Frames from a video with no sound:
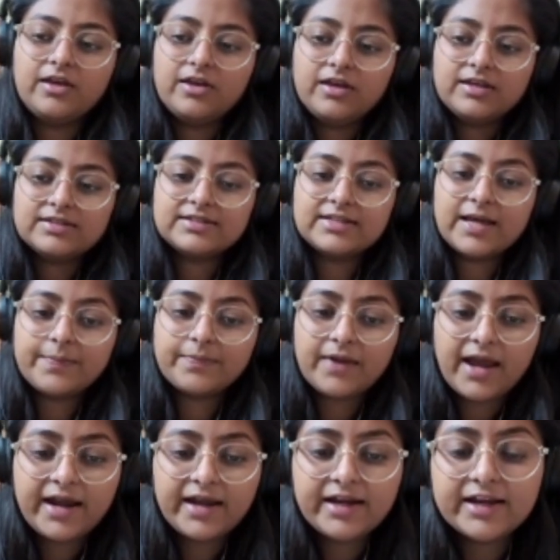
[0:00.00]
Step
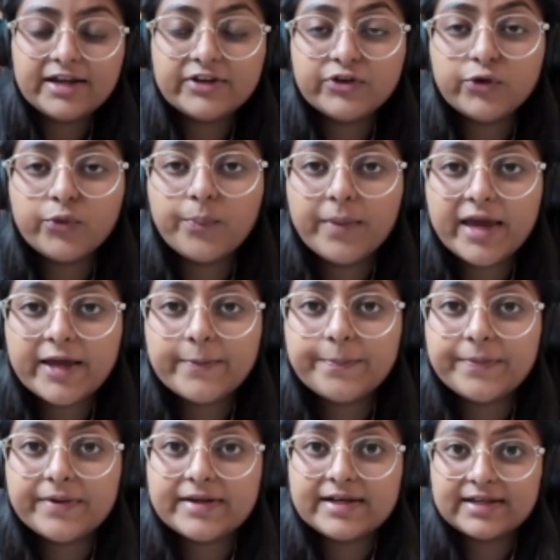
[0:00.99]
9 is to make
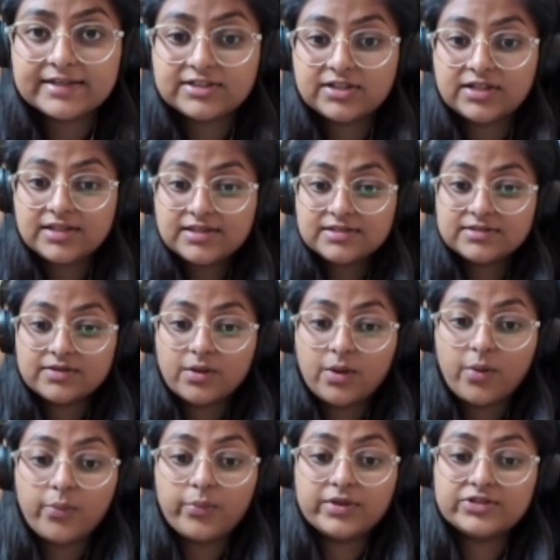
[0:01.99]
predictions,
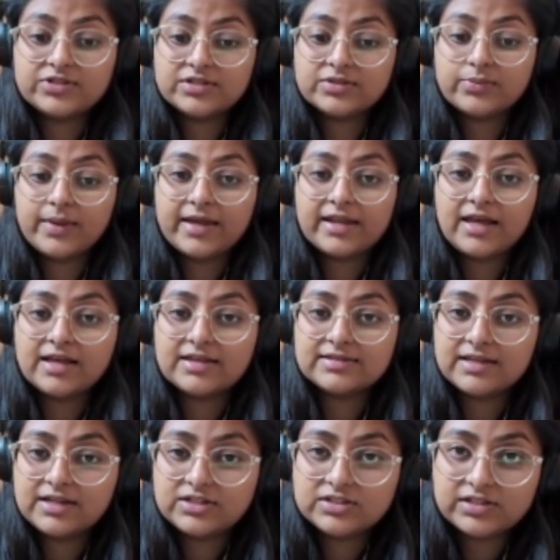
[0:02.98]
which is very
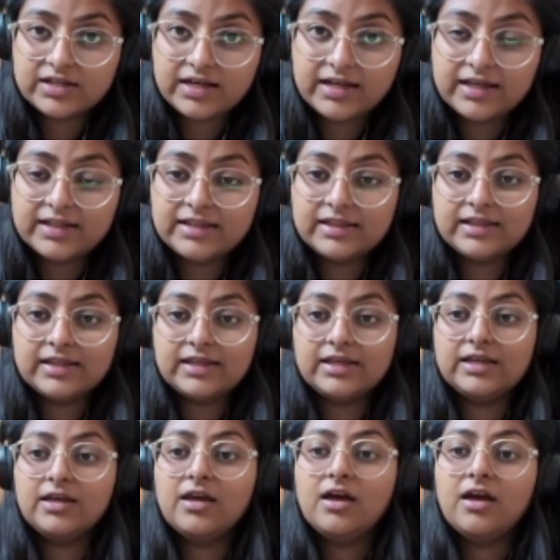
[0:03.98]
essential in
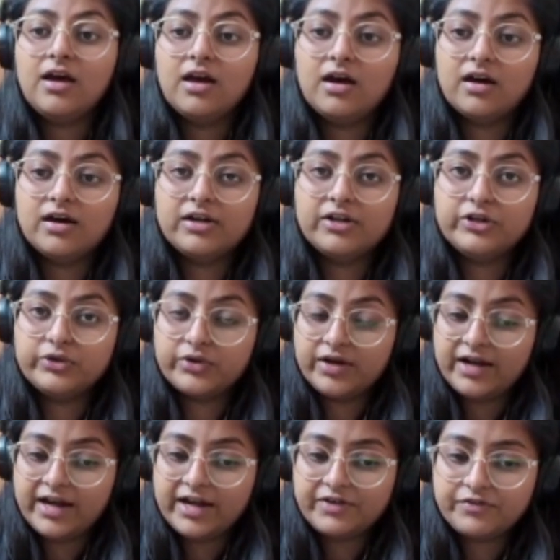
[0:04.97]
the
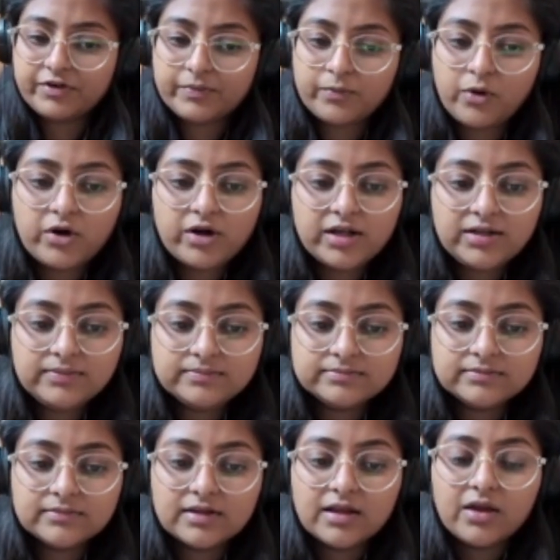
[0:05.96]
neural network model.
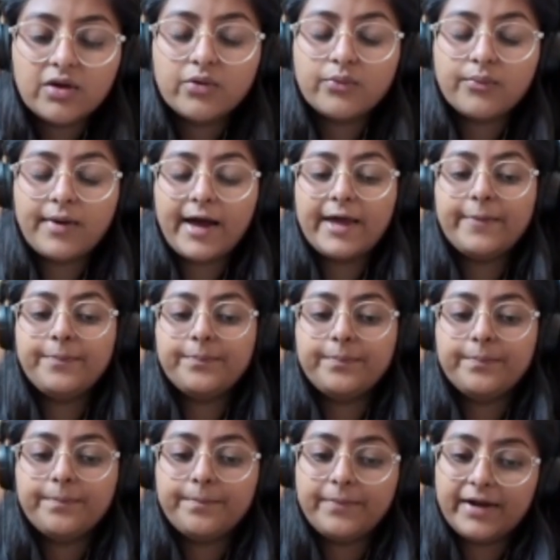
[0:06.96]

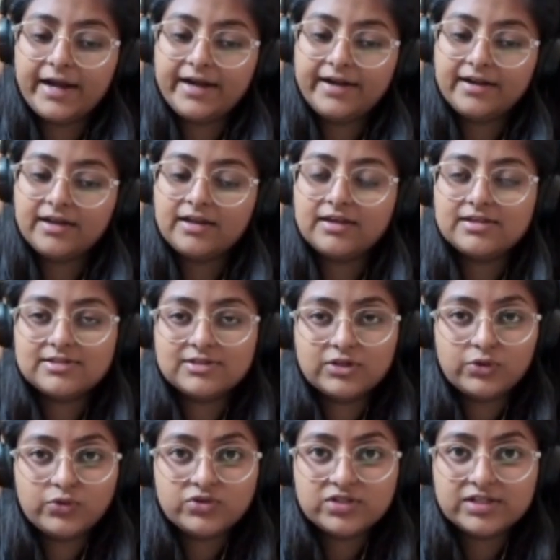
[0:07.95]
Ypred is
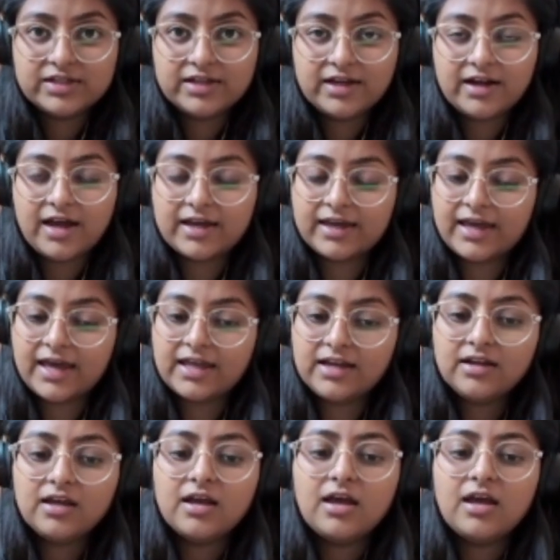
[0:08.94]
used here
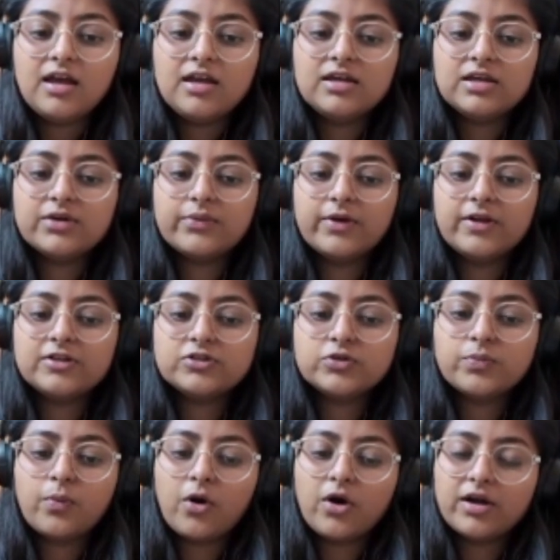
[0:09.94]
again, equals
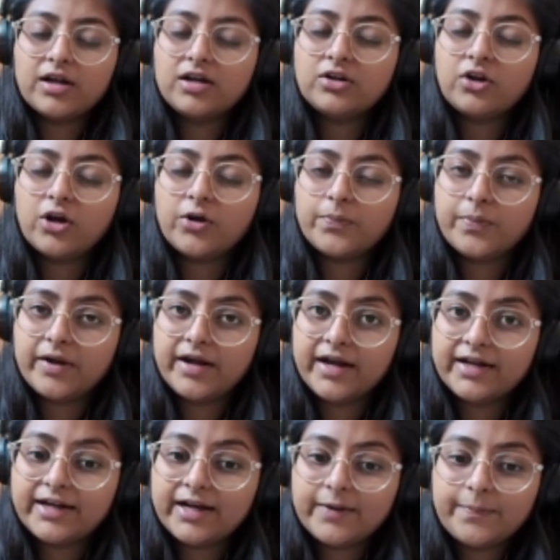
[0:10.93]
to
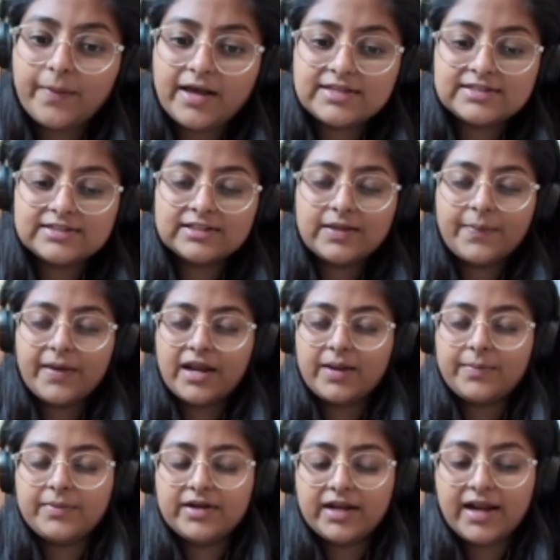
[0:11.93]
model.predict and passing the
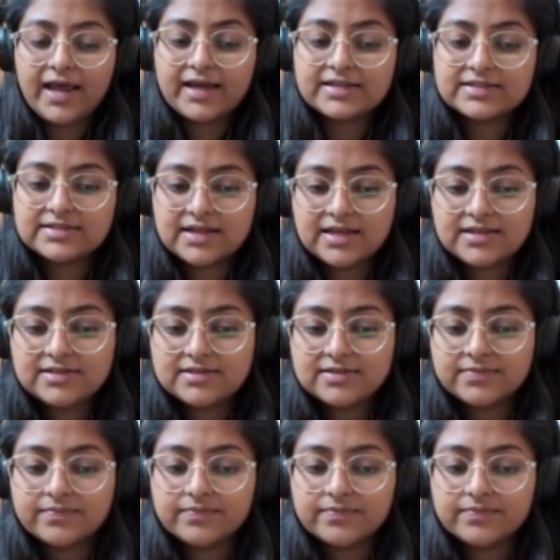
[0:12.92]
parameter x test.